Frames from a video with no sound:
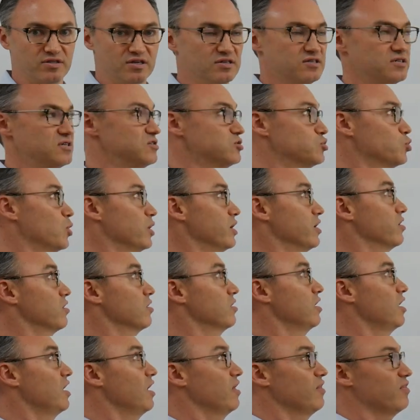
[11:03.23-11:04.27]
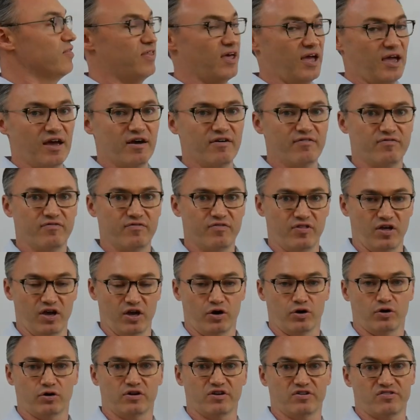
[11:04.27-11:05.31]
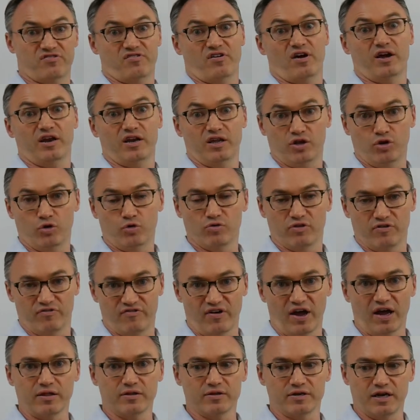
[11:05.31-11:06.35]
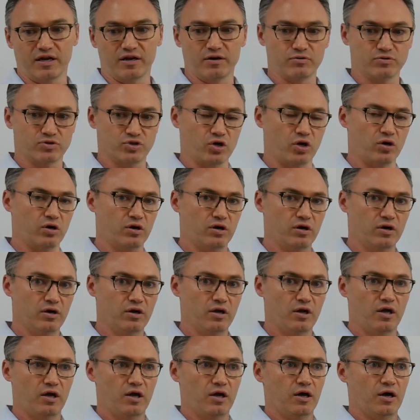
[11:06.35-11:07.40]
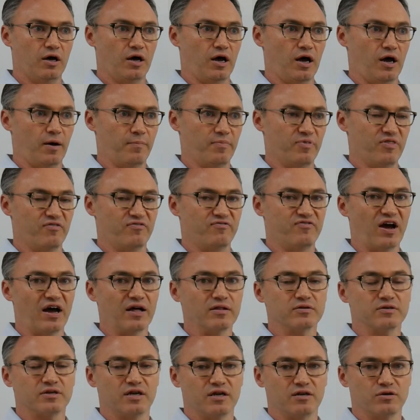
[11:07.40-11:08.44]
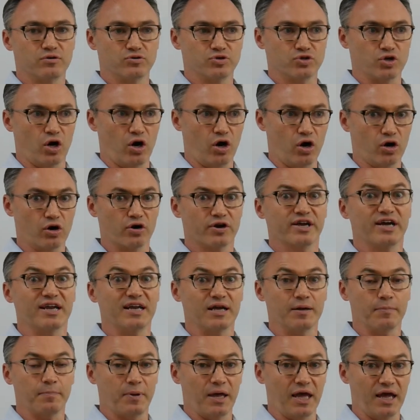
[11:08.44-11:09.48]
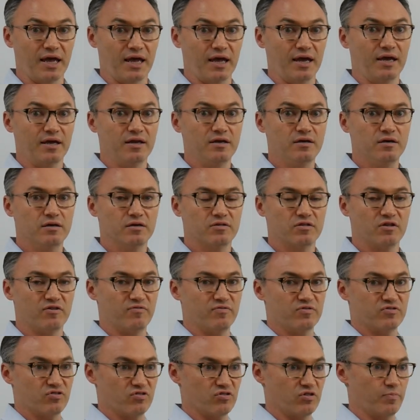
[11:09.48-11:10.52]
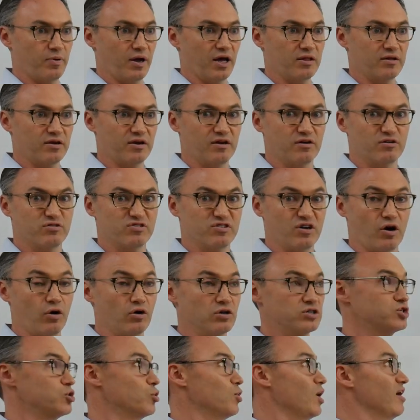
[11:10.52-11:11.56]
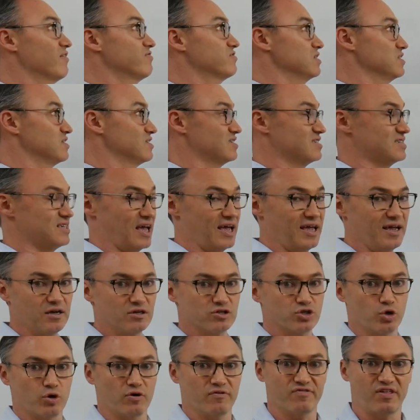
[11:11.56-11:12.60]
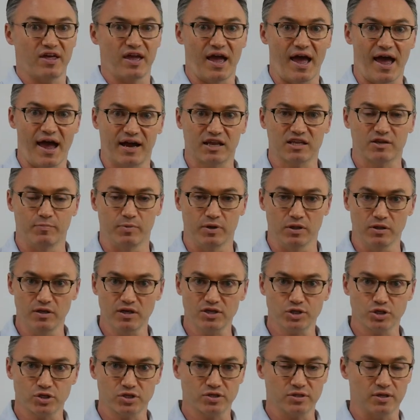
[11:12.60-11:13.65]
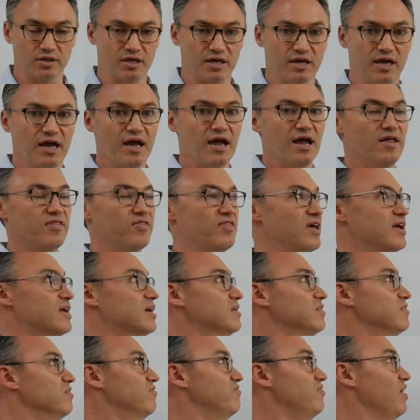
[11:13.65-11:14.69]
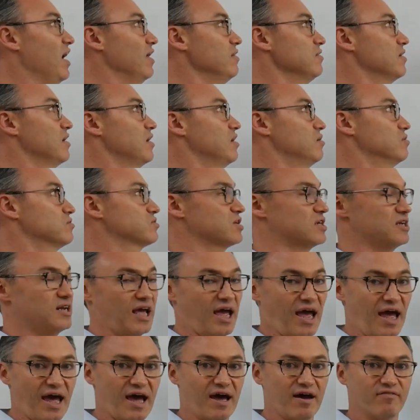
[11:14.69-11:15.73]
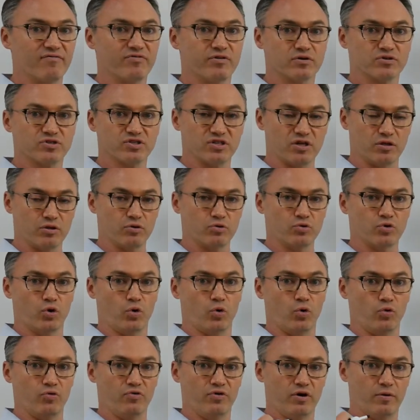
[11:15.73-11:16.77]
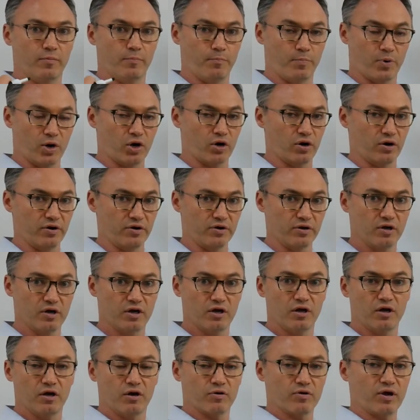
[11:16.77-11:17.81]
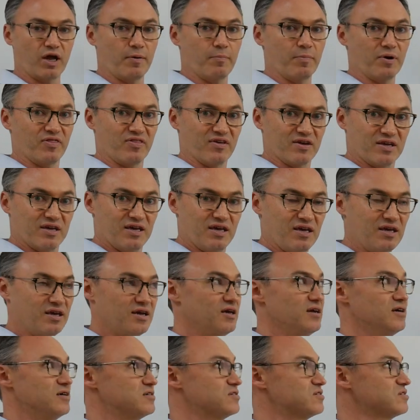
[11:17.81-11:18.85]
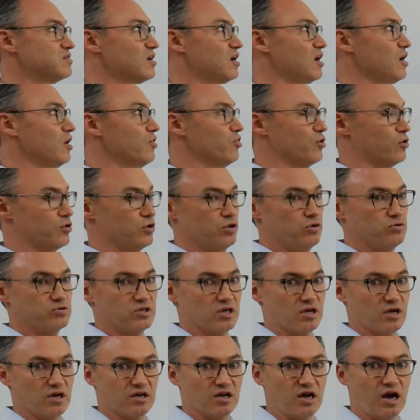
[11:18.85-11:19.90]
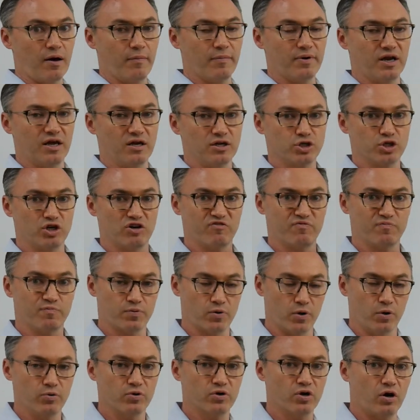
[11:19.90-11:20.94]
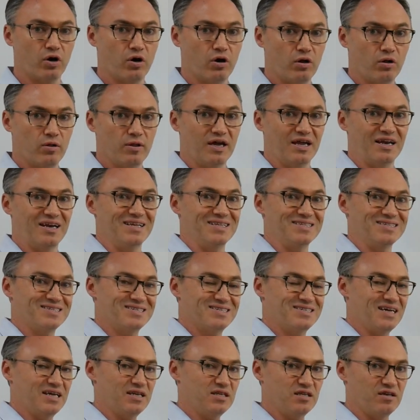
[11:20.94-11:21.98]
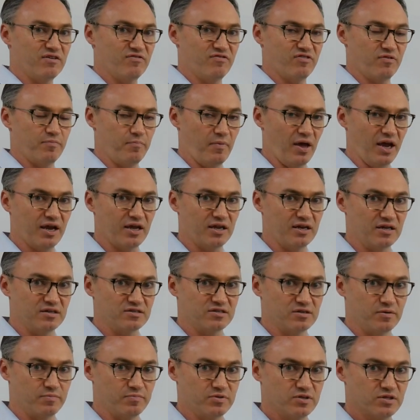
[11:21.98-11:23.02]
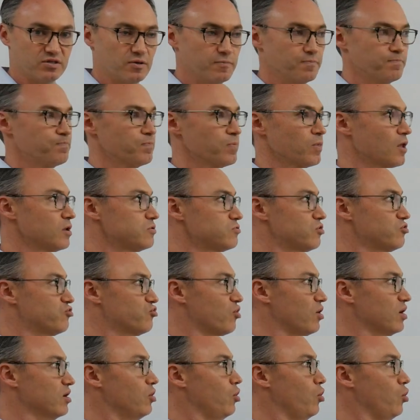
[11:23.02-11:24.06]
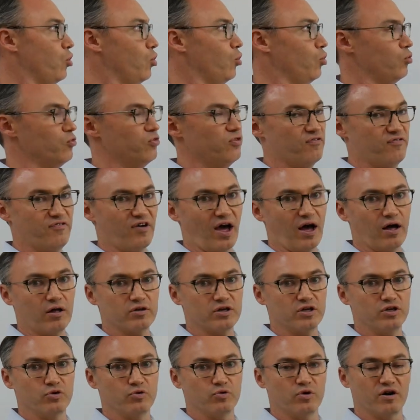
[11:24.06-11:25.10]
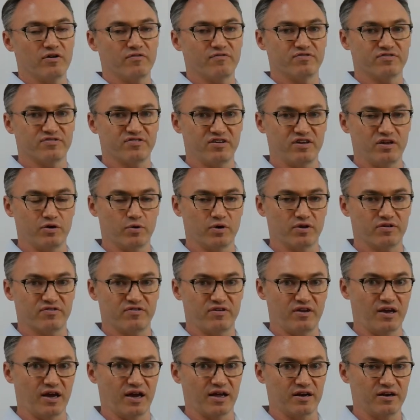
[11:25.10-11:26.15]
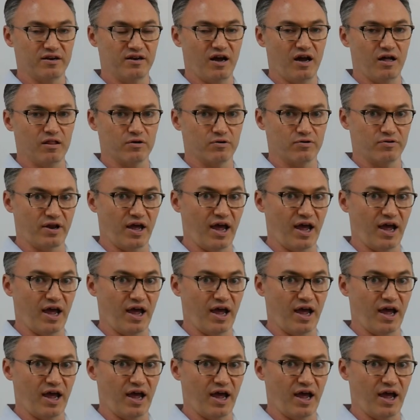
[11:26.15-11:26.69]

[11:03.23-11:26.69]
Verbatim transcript: This is where they are deciding who the validators are. The validators are getting paid, so the validators also have to stake. So if they act maliciously, the validators can have their Celo gold burned. Okay, but the key is they're using a combination of protocol and incentive mechanisms to try to hold the value of CUSD at $1.